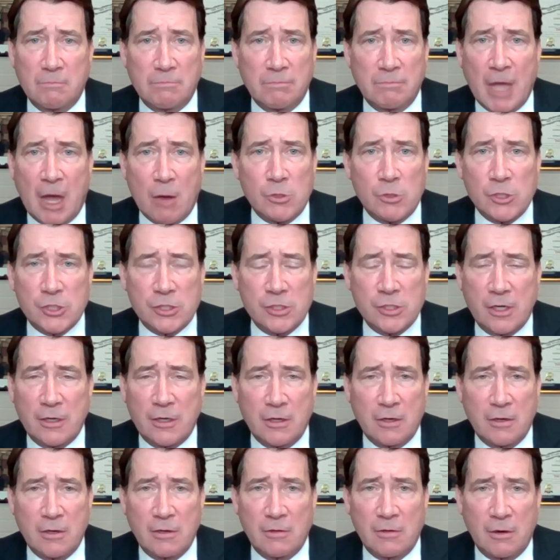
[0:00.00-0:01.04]
That
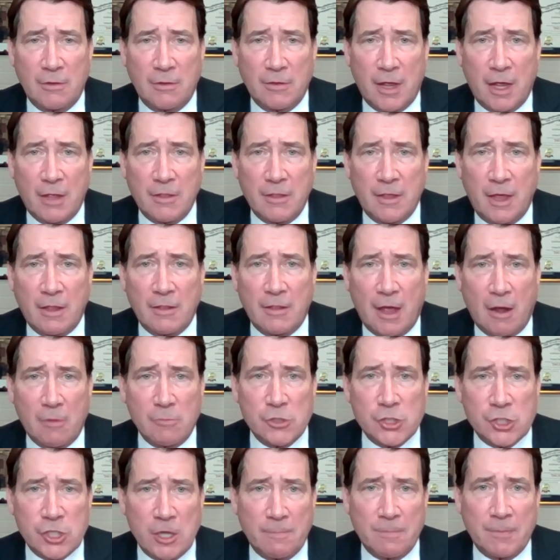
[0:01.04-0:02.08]

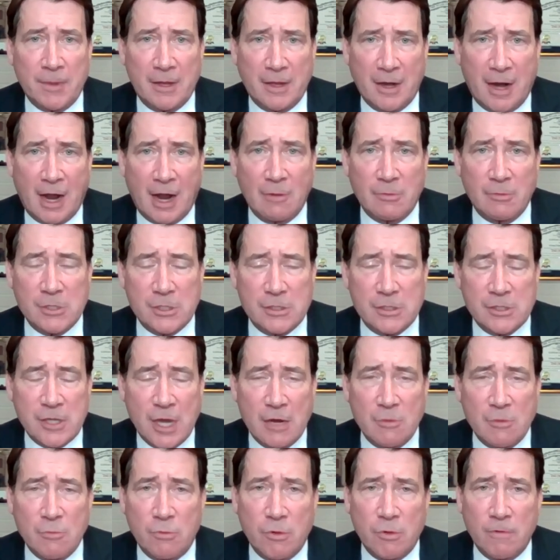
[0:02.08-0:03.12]
was something that I would
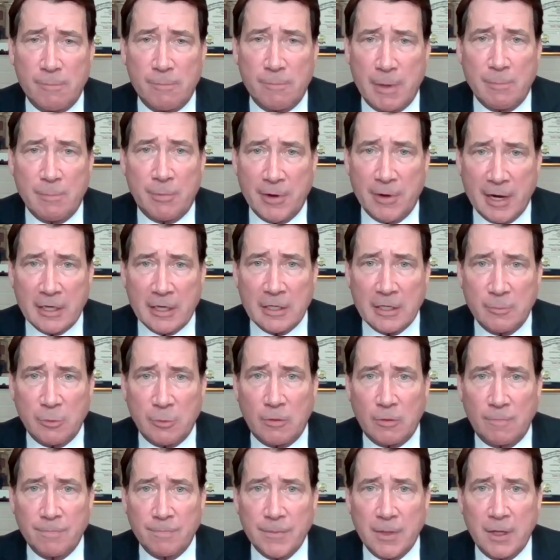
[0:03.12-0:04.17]
say would have been
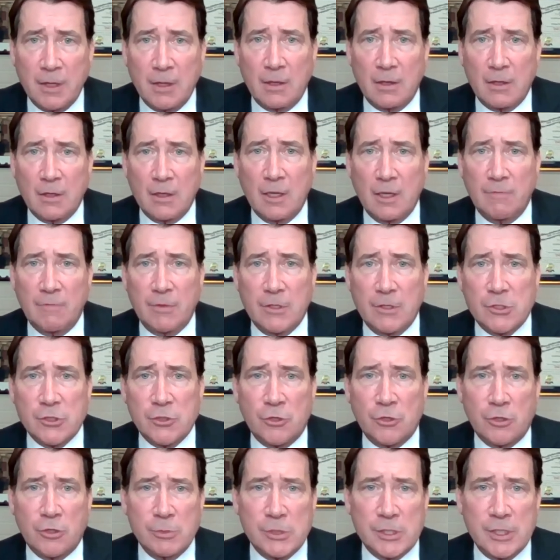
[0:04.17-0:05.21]
predictable given the
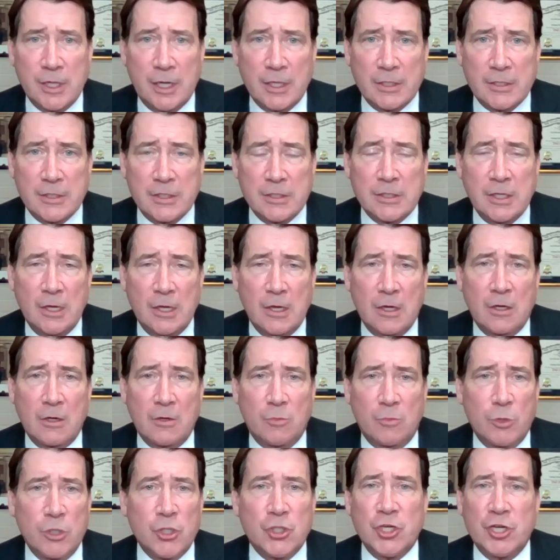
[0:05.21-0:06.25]
circumstances.
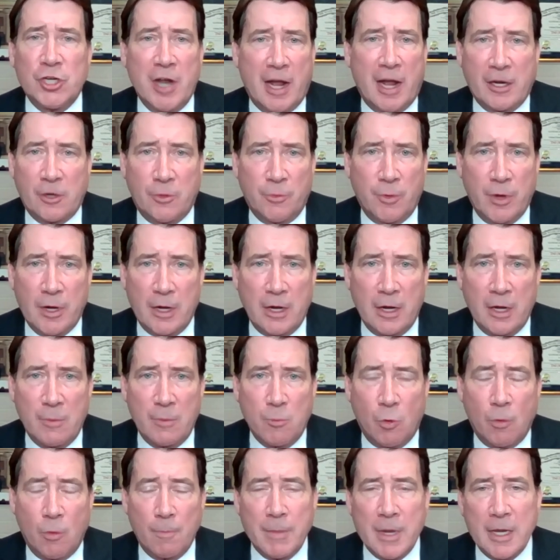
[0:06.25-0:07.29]
We should not agree to any
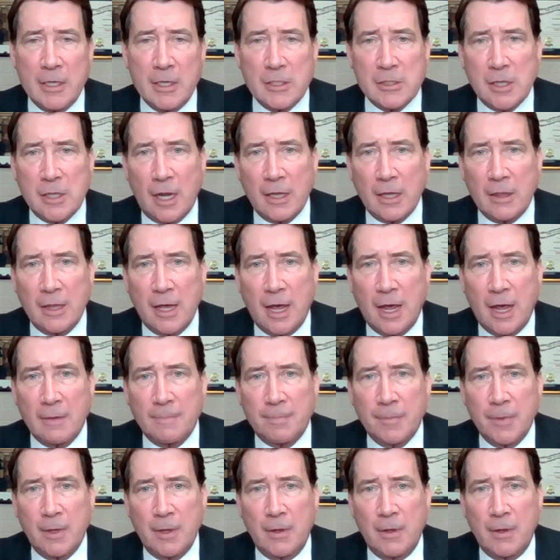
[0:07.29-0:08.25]
more meetings like that.